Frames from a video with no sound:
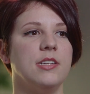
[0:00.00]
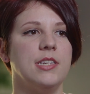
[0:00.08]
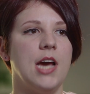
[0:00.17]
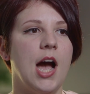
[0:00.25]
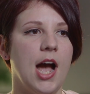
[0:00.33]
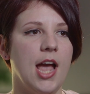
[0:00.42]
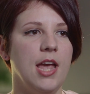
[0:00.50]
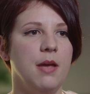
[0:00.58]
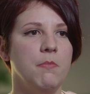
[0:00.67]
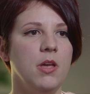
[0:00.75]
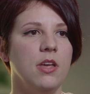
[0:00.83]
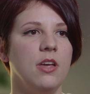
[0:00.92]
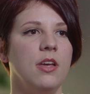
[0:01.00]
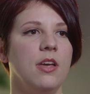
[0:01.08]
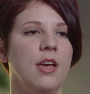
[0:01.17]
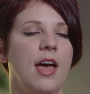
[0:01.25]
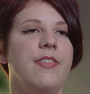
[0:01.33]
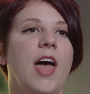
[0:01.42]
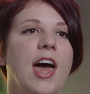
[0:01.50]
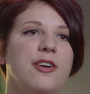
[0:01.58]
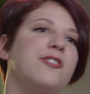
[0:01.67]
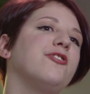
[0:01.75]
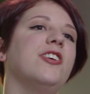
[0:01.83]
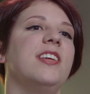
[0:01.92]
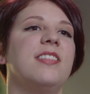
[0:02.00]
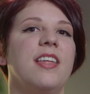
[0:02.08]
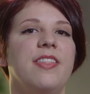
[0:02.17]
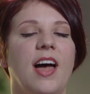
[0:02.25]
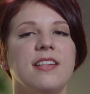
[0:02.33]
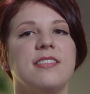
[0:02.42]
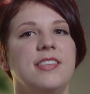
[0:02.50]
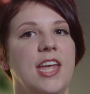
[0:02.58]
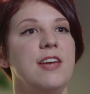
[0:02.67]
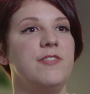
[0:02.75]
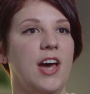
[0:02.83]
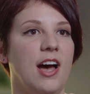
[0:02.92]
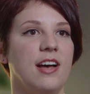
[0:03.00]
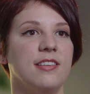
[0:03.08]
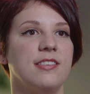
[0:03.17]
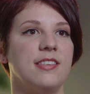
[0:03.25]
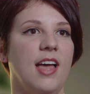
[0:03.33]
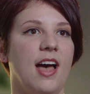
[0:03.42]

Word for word: The time and the energy that that saved us